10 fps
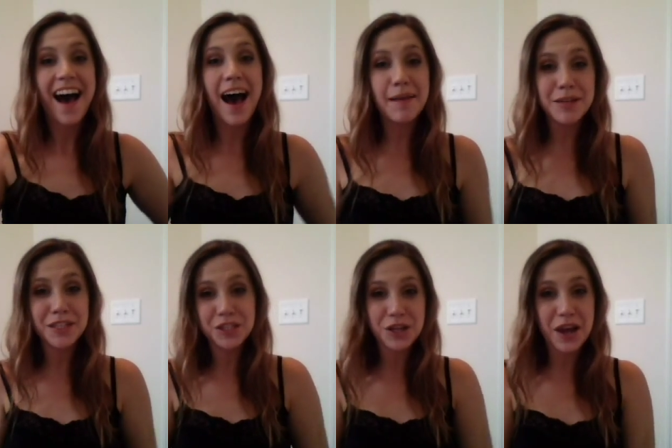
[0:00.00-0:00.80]
I'm going
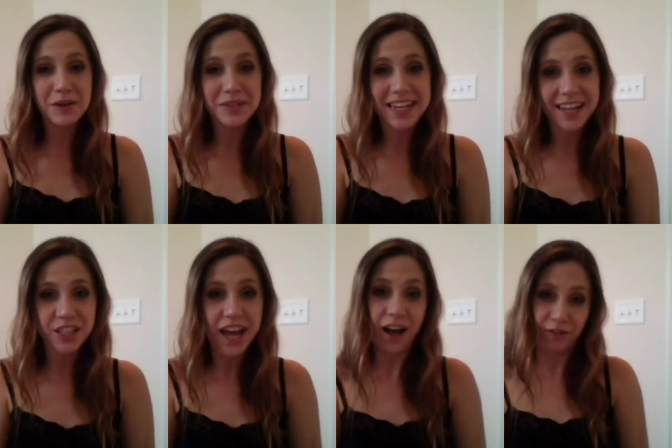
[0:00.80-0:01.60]
to show you how to attach
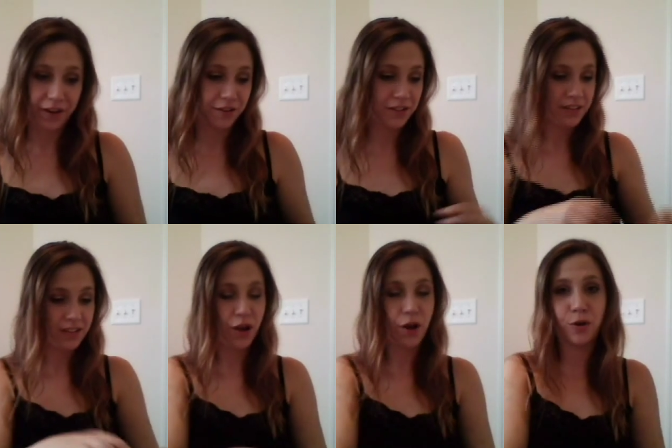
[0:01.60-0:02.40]
elf ears.
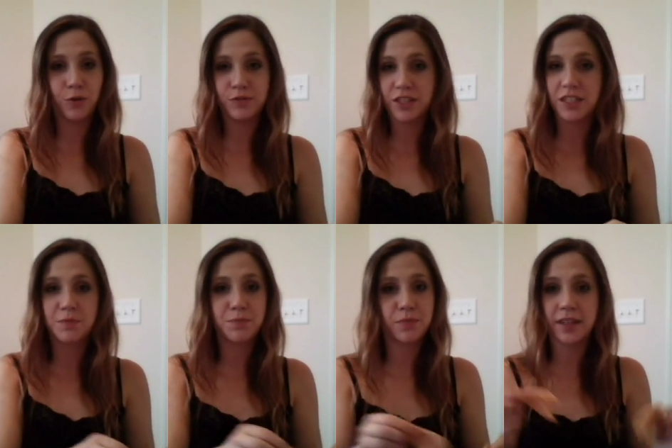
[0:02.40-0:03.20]
So
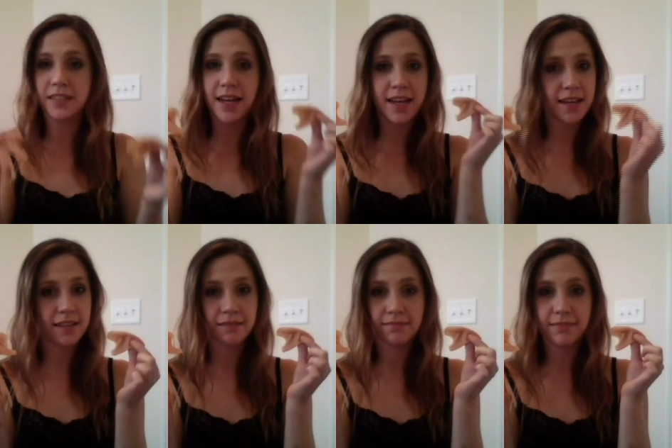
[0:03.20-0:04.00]
just prosthetic
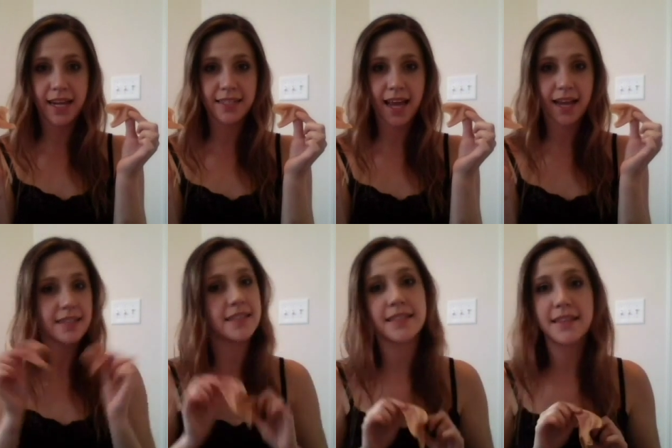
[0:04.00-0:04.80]

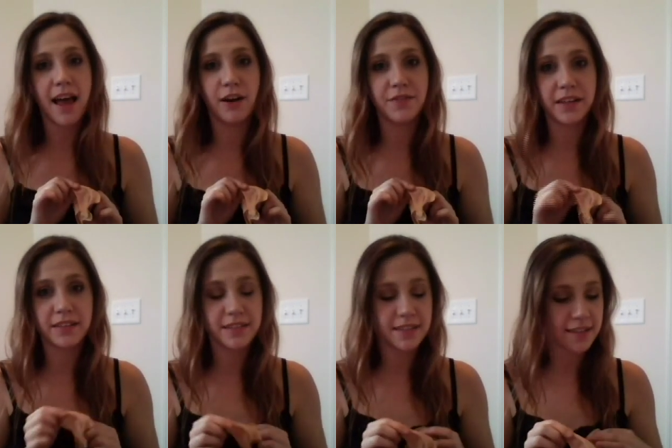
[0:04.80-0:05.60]
latex elf
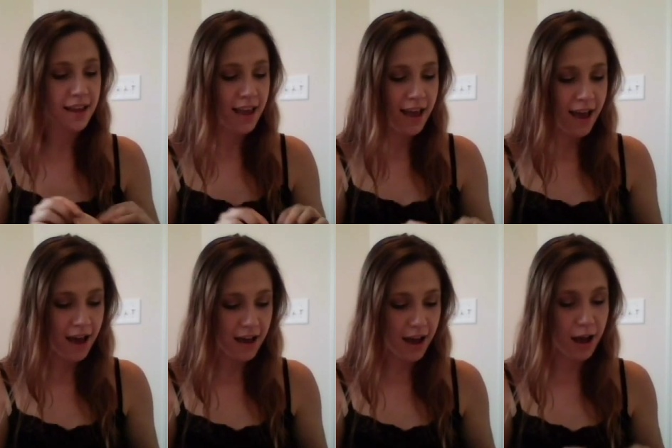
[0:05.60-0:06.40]
ears.
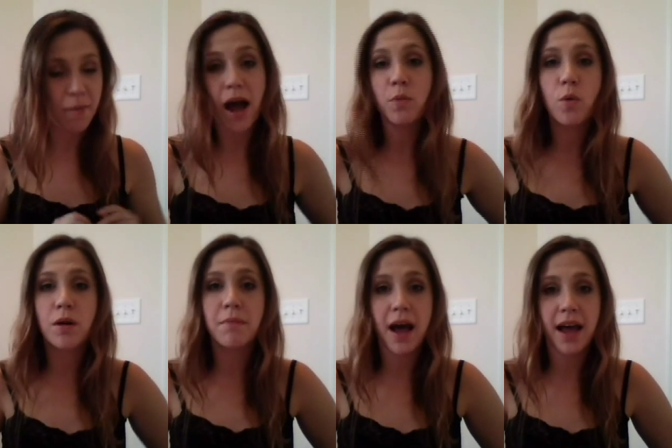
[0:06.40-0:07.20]
I
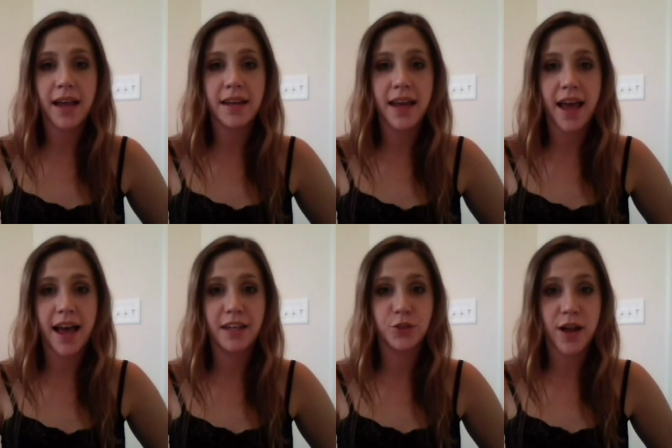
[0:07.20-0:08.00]
wore mine
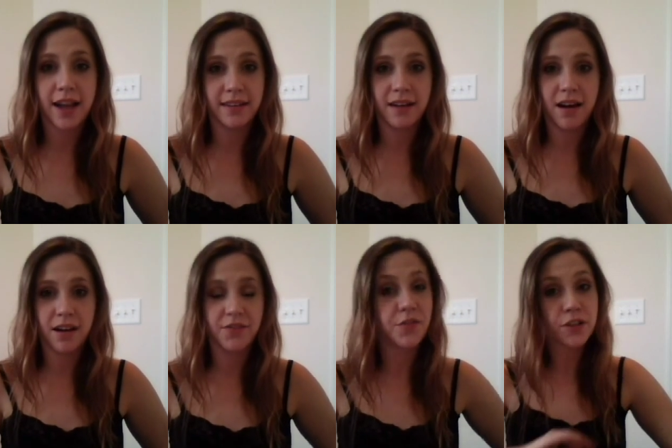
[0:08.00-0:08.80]
at Dragon
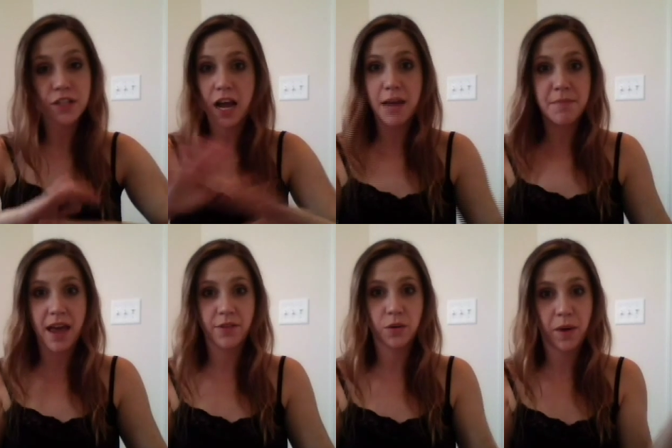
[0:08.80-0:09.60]
Con for the first time
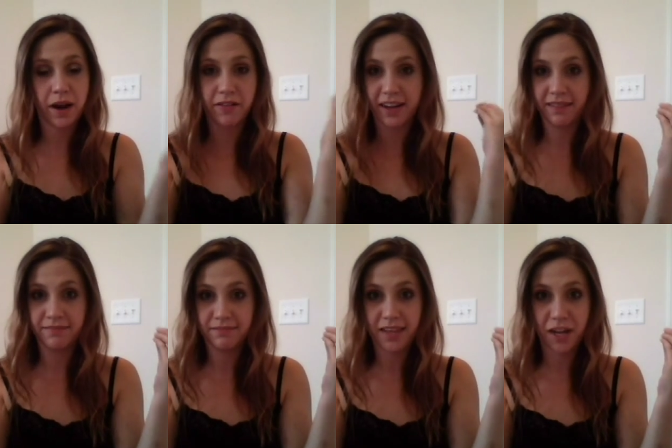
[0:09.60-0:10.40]
ever wearing
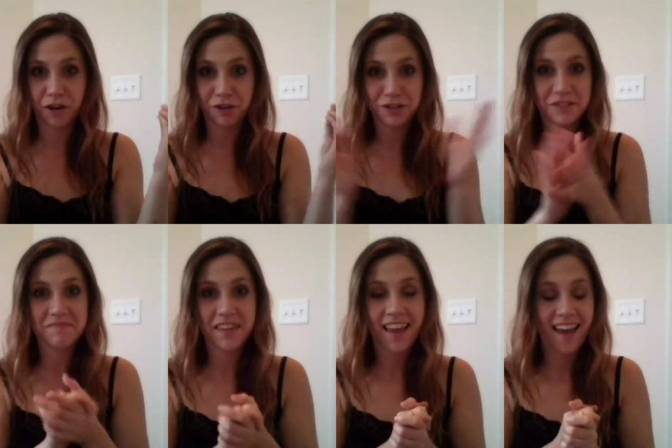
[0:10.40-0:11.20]
ears
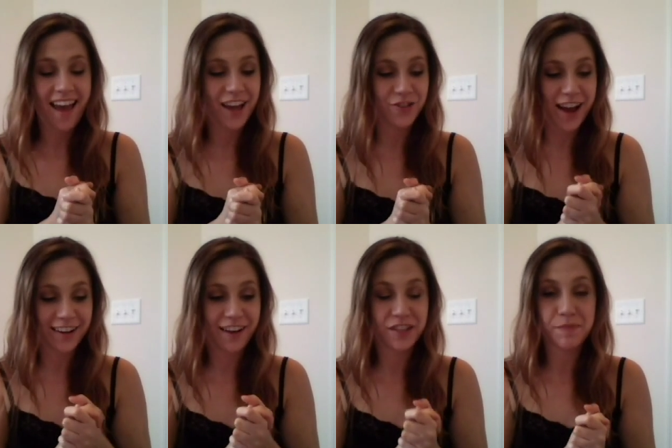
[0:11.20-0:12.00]
at Dragon
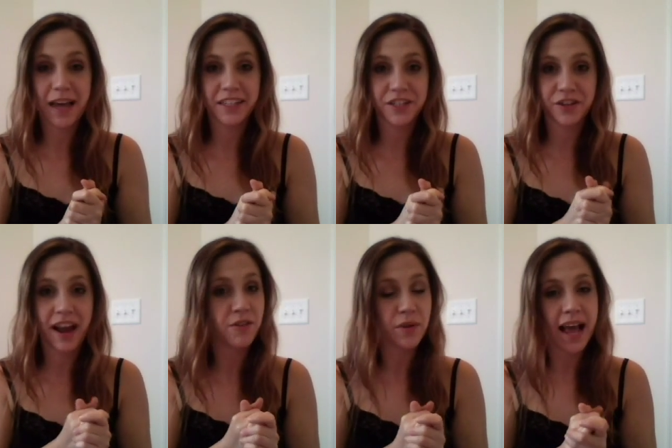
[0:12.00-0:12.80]
Con this past year, and
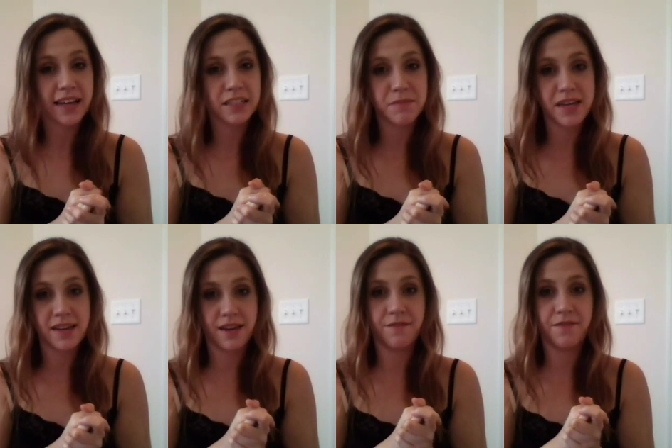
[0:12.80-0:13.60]
everyone asked
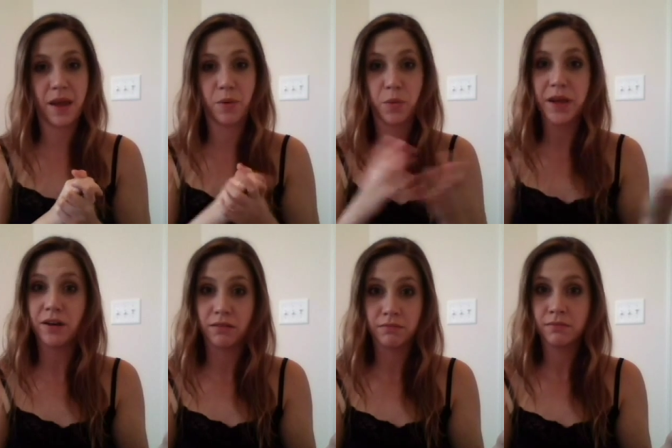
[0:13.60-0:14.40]
me if they were
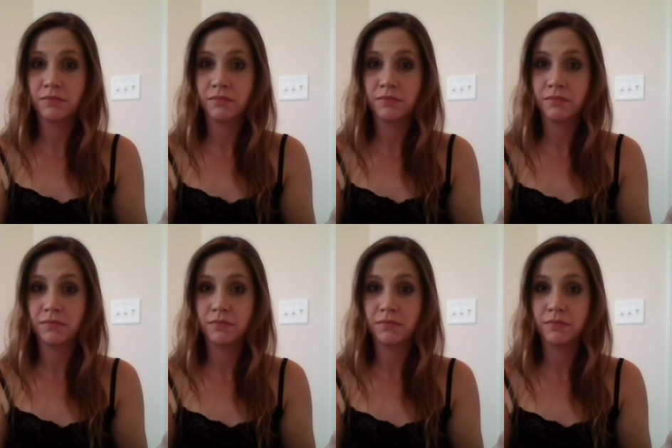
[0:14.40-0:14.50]
real.